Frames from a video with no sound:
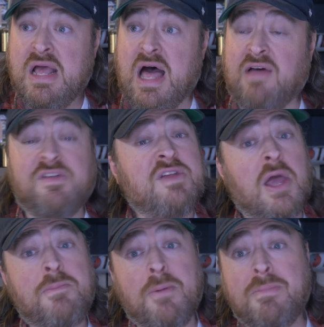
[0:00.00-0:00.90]
obviously,
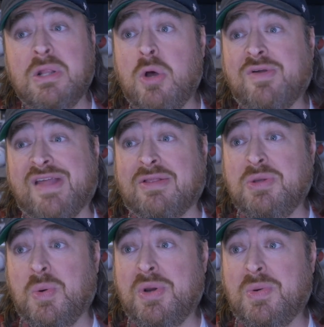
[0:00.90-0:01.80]
I put below
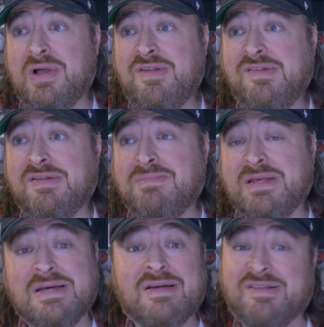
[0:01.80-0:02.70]
exactly what it was
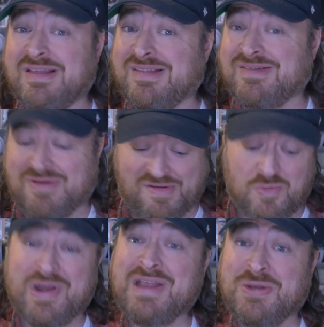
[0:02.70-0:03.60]
because that's
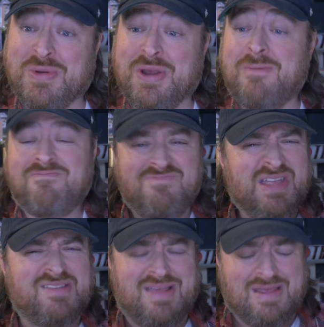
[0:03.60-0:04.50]
what I do here.
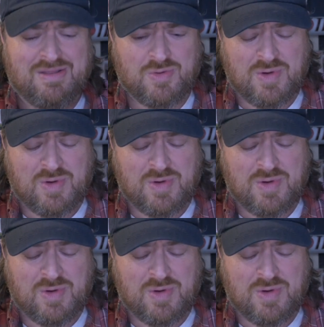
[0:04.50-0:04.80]
That's a hit either